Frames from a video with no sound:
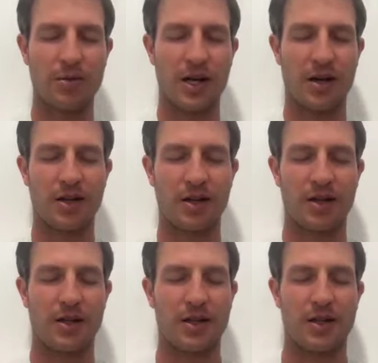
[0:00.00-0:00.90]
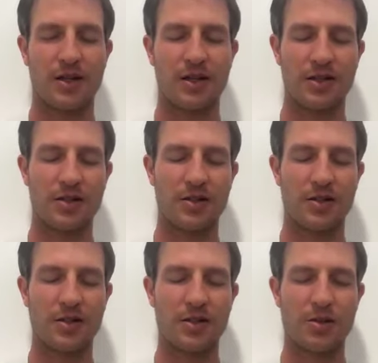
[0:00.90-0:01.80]
back
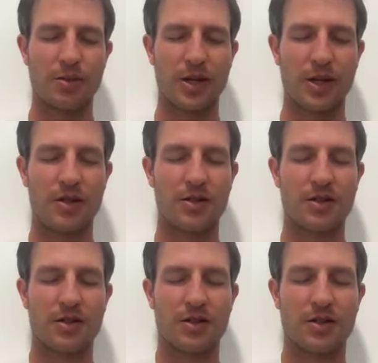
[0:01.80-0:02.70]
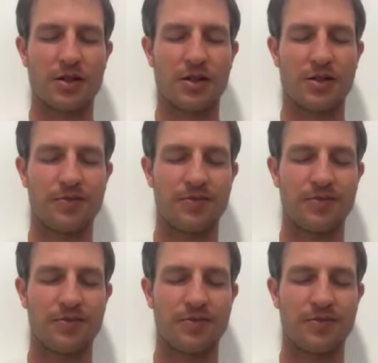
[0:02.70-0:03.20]
into the space,